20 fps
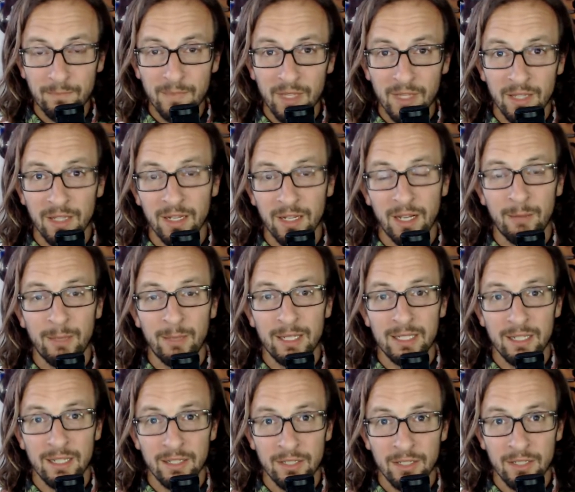the comment
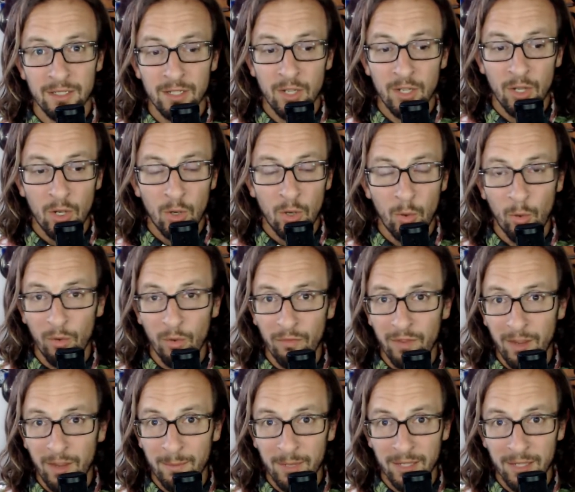section or
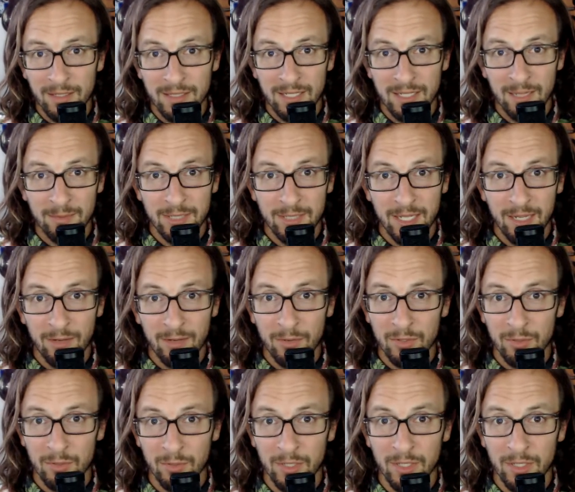find me on Snapchat or
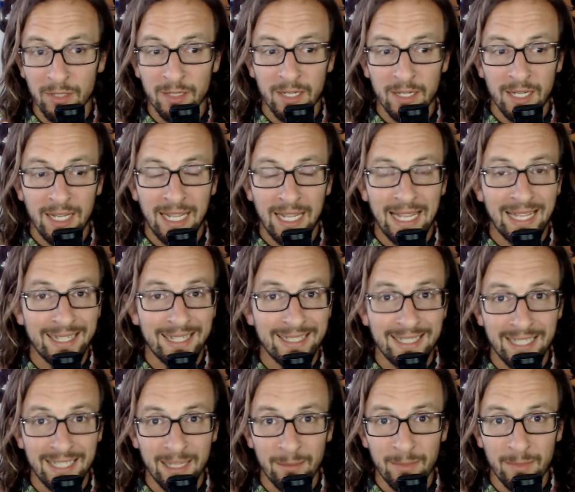Twitter and
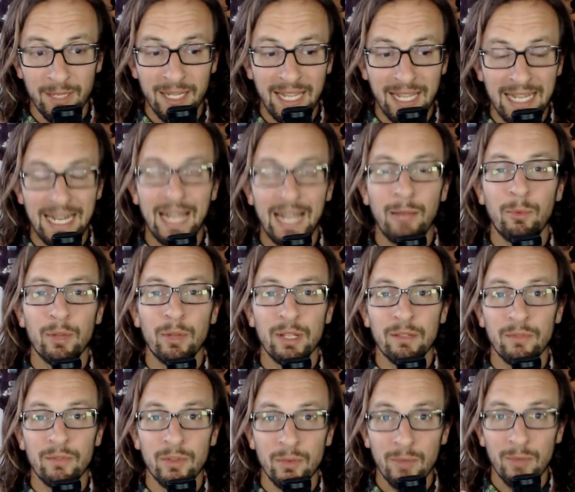DM me, and I will
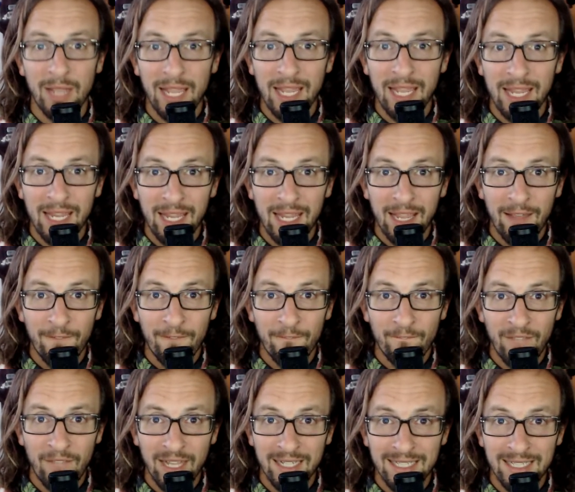give you a
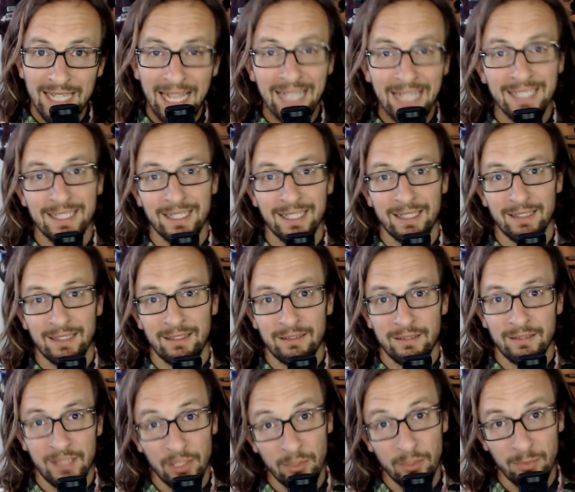fantastic
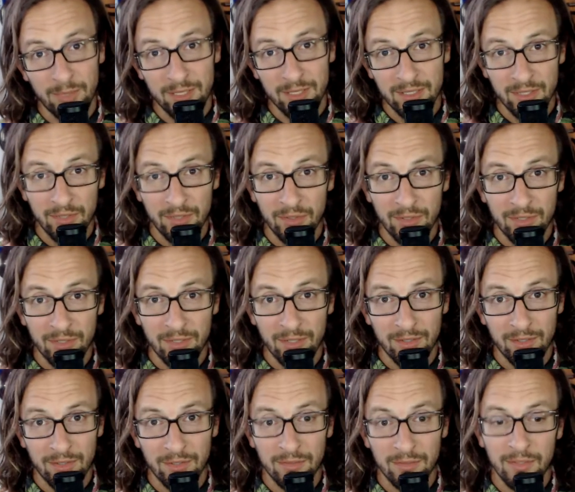therapist that you can talk
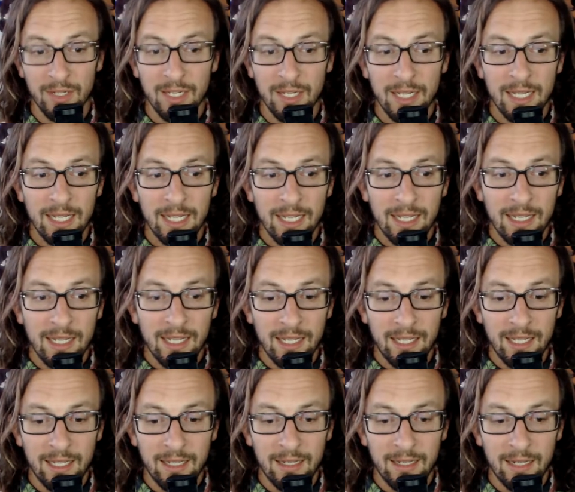to.
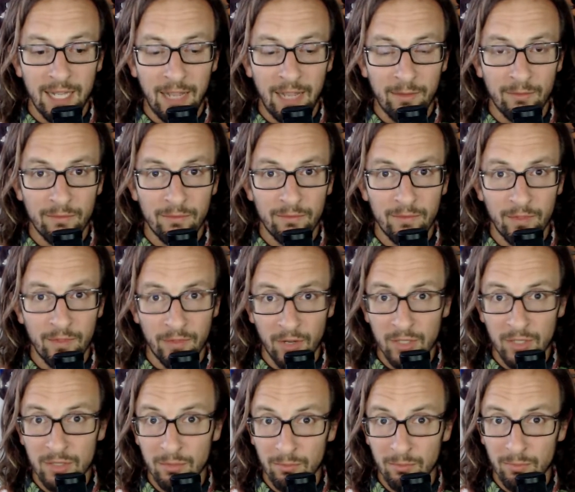And I we've gone
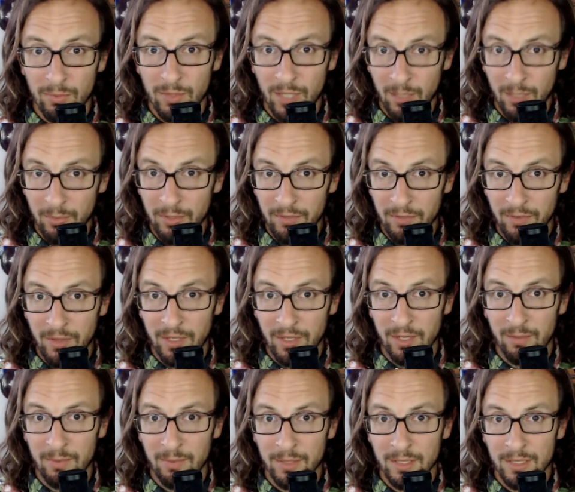to a couple different
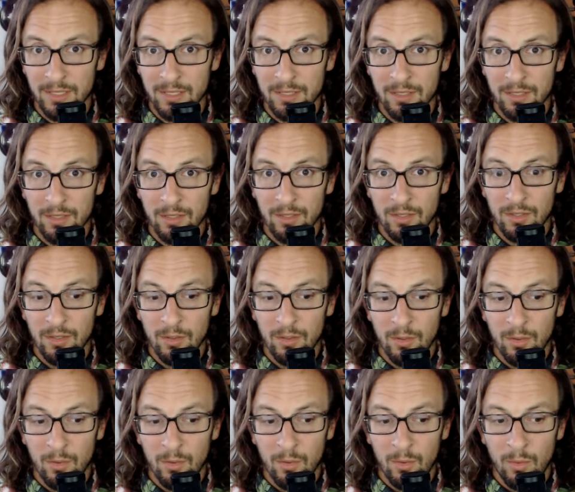therapists.
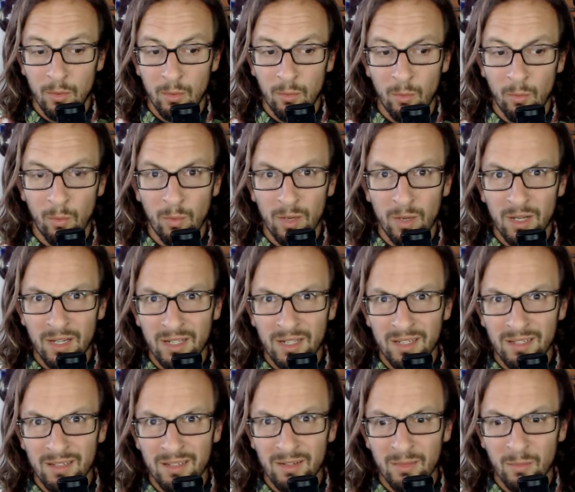
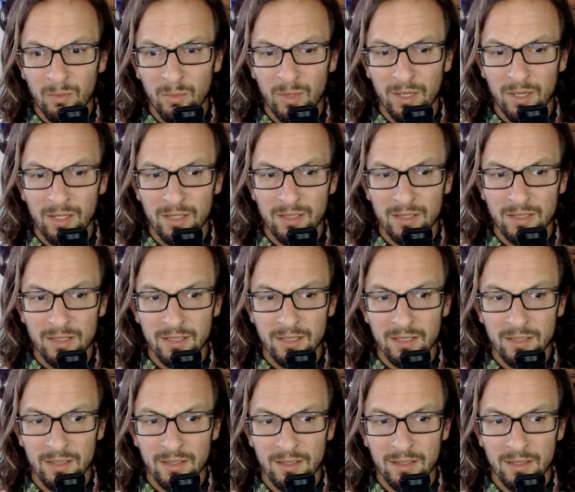One was